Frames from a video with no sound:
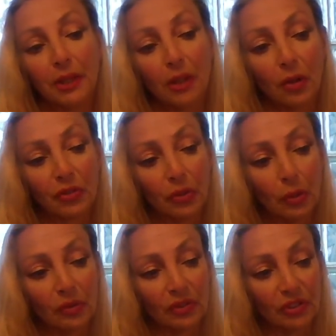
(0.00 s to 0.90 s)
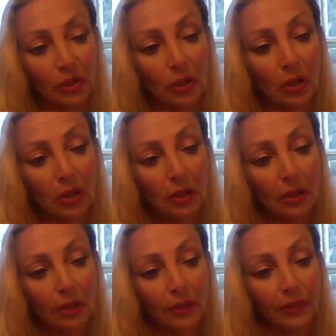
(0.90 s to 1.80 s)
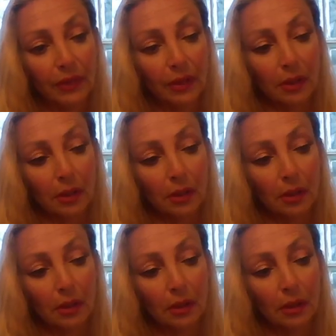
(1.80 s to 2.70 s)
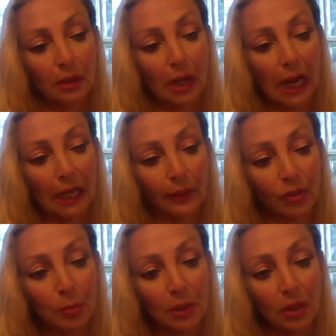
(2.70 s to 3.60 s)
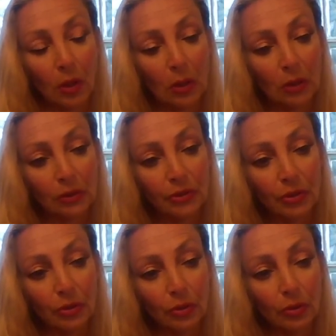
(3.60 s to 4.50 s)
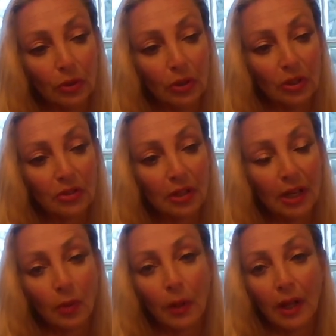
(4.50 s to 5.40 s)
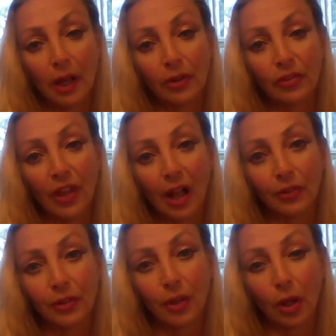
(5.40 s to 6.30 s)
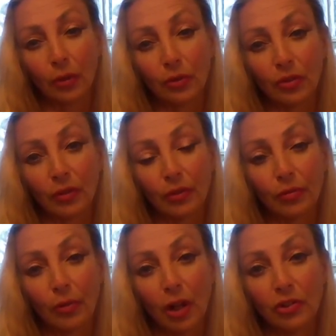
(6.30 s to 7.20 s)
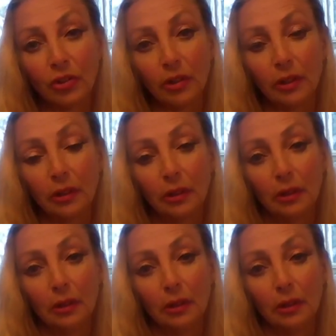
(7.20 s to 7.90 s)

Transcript: He also oversaw the IRS being called to take away $100,000 of the fraudulent